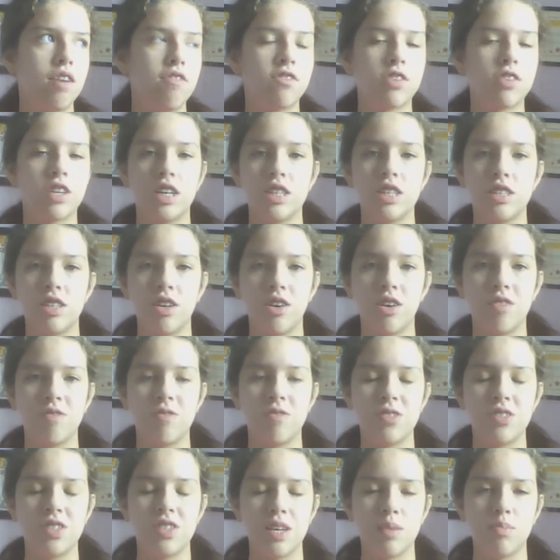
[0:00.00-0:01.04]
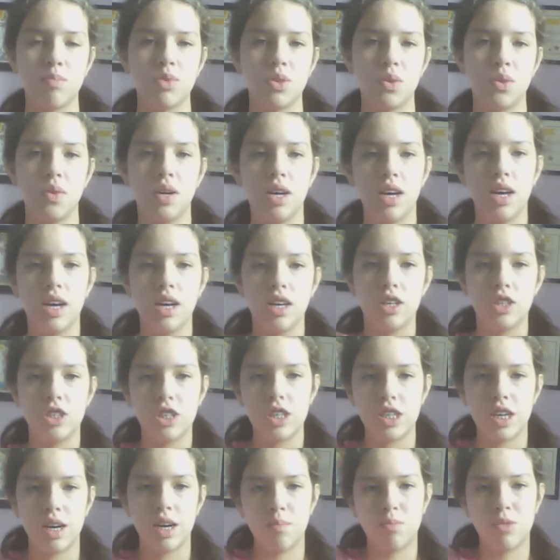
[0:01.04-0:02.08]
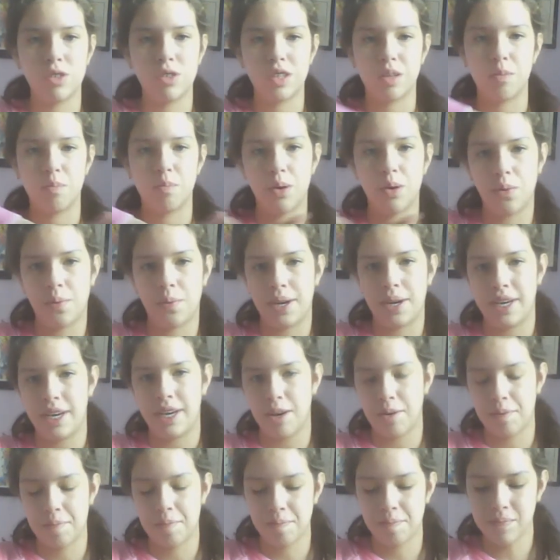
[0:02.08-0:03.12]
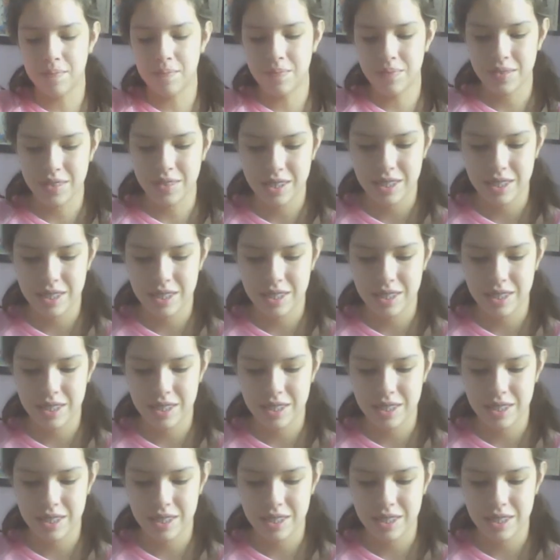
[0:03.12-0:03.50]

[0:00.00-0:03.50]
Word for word: forgot the author's name, so just, I'm just gonna put it right here.